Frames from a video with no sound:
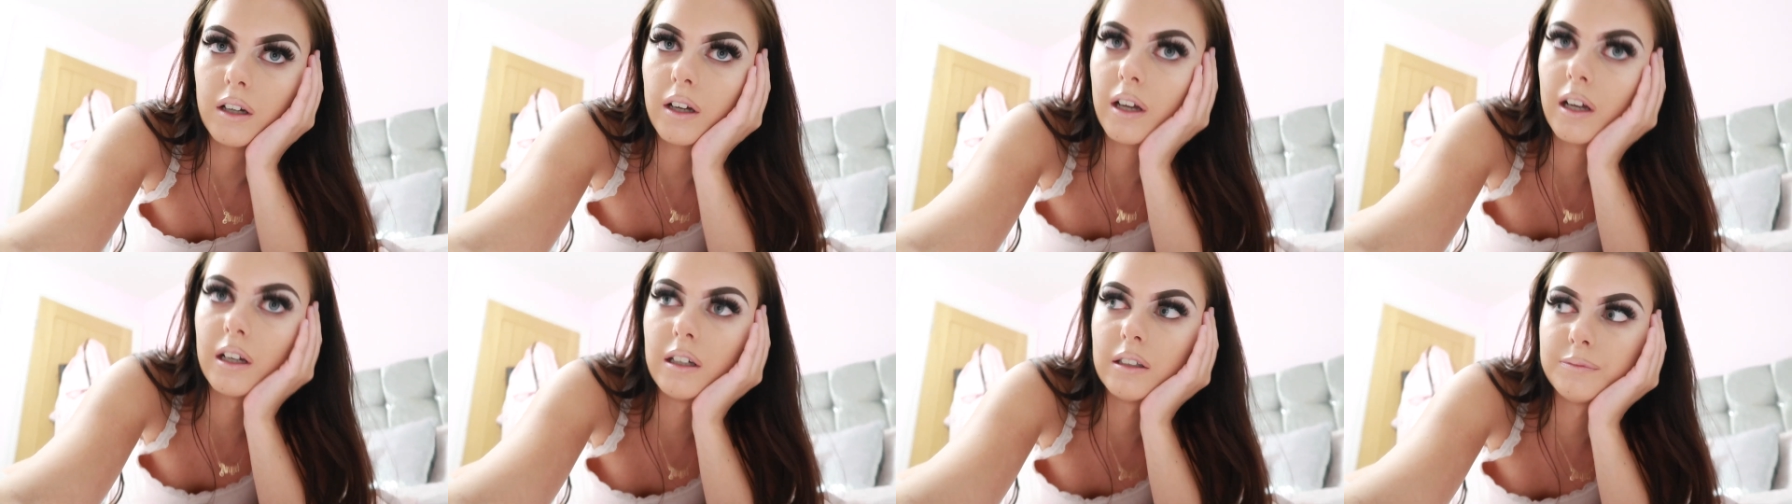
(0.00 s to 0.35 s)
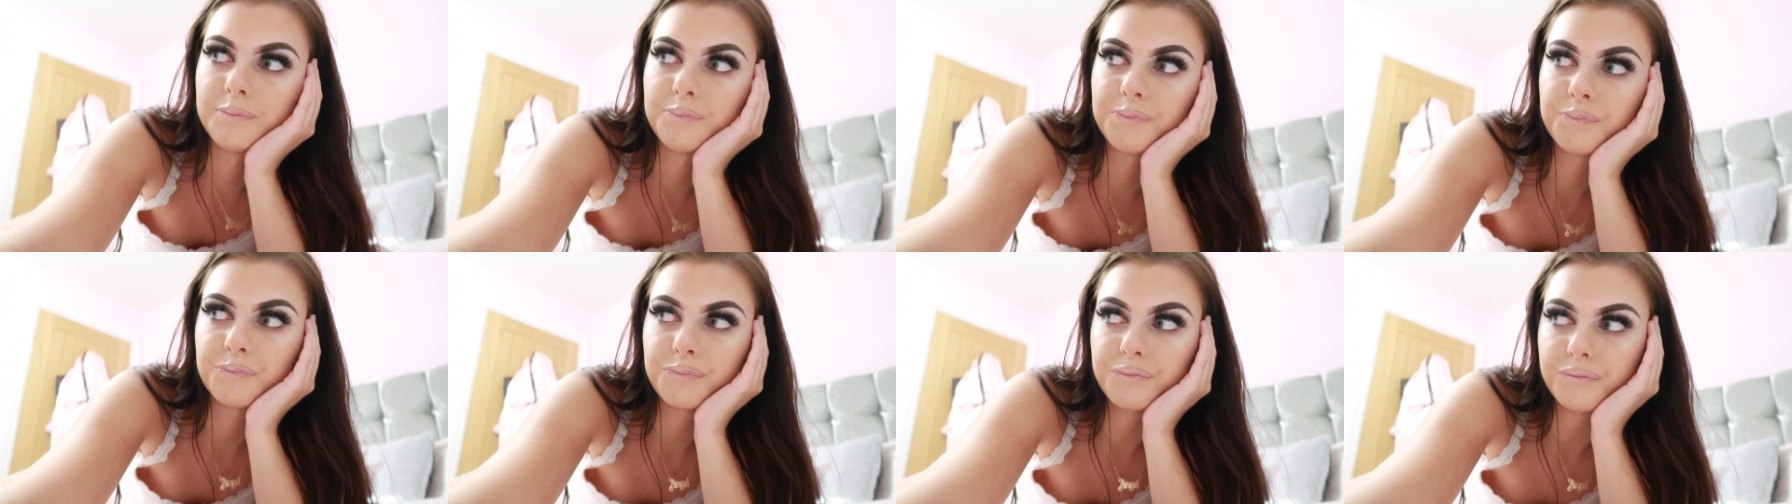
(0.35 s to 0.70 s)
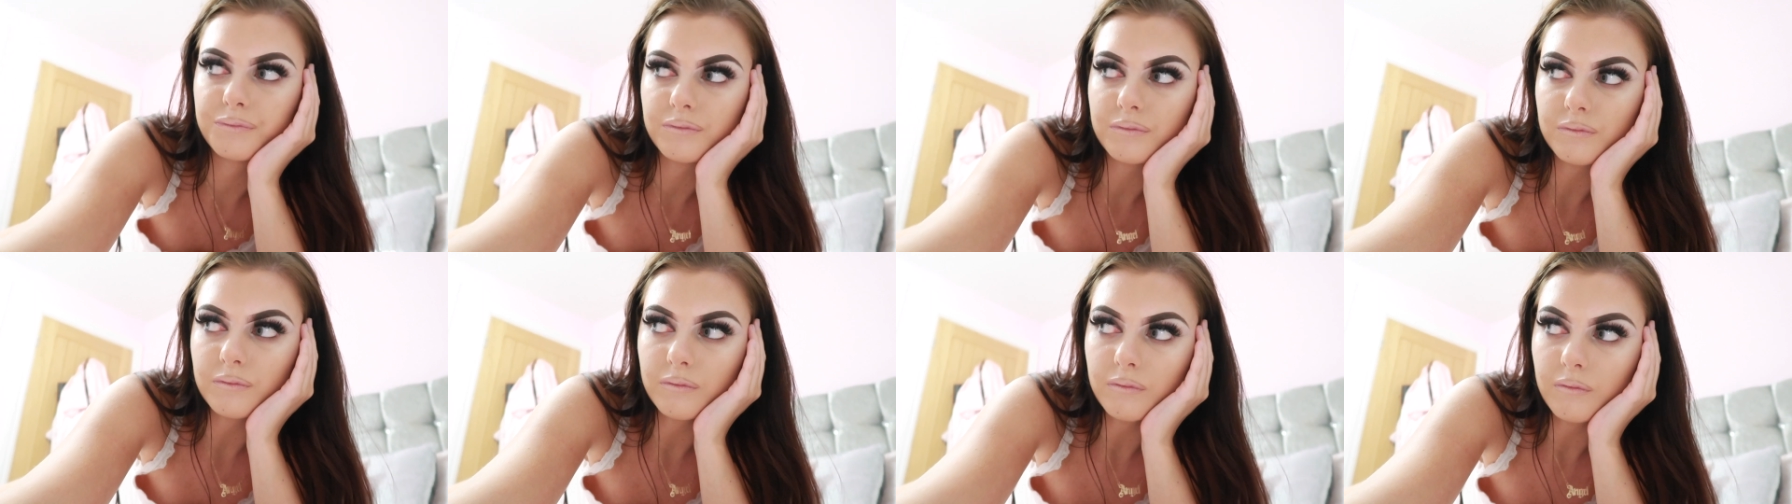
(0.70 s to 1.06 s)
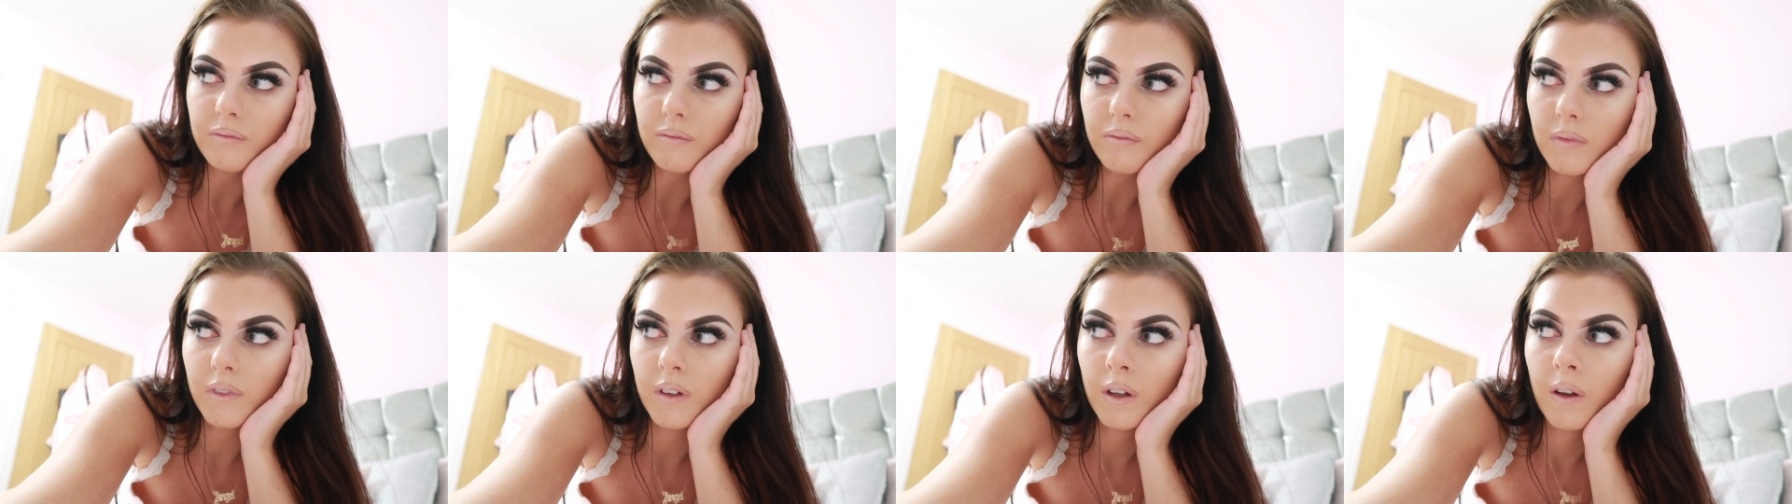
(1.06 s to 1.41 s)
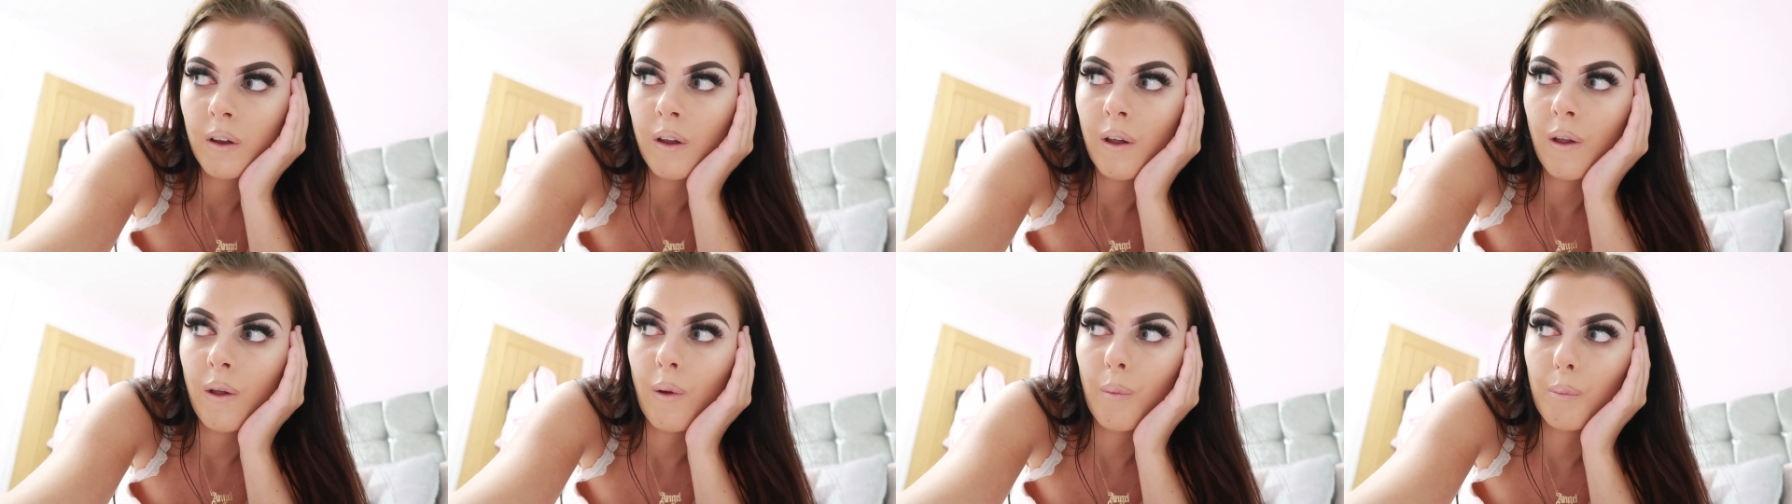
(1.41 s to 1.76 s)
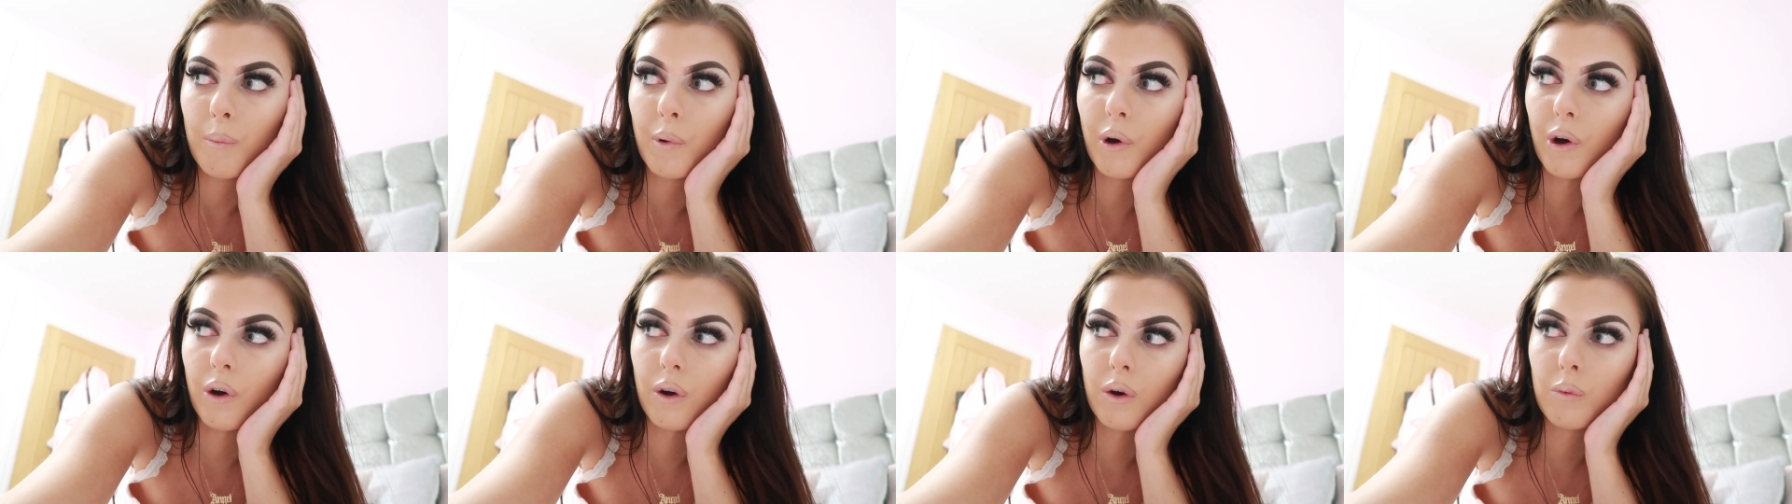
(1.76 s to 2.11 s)

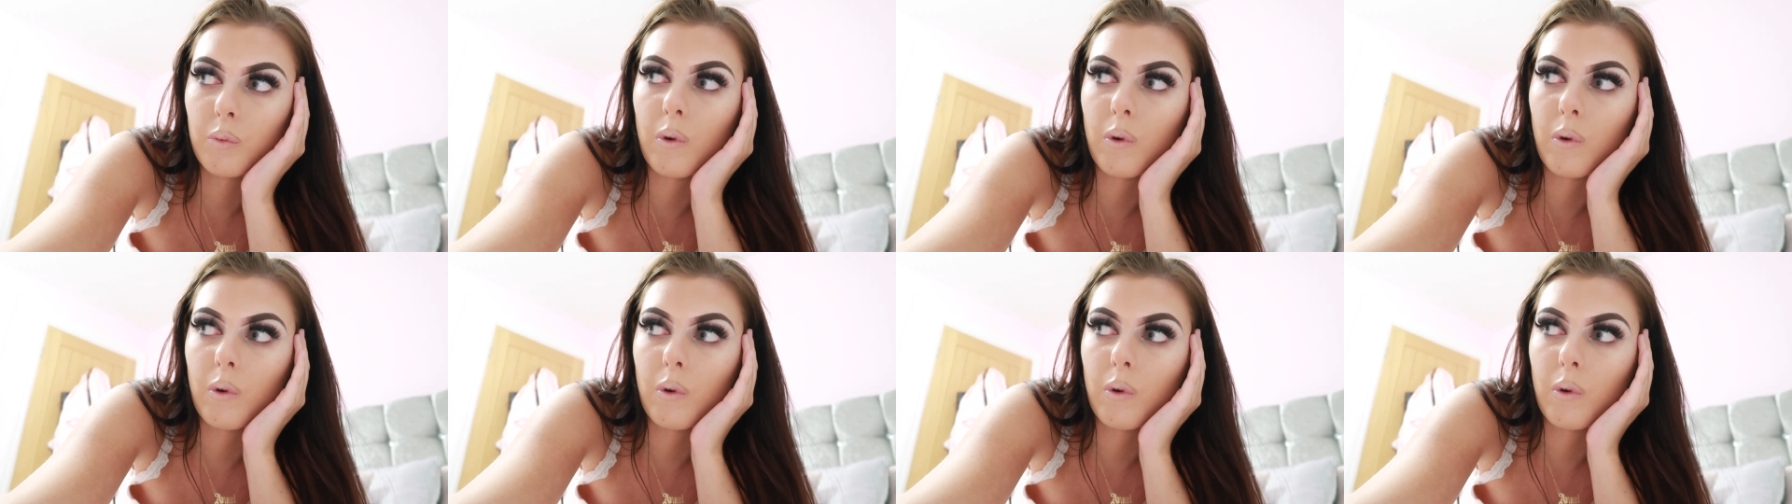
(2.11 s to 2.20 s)
But